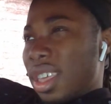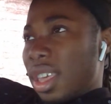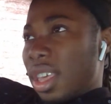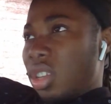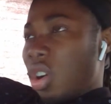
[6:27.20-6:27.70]

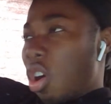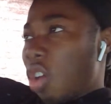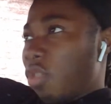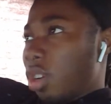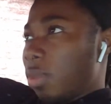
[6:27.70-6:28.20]
it's hard
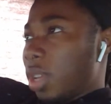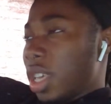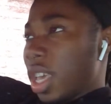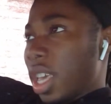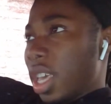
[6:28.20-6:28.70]
for them to
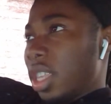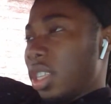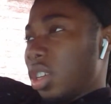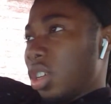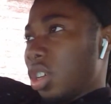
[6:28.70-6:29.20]
get
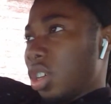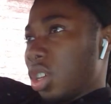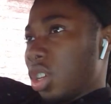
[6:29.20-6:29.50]
into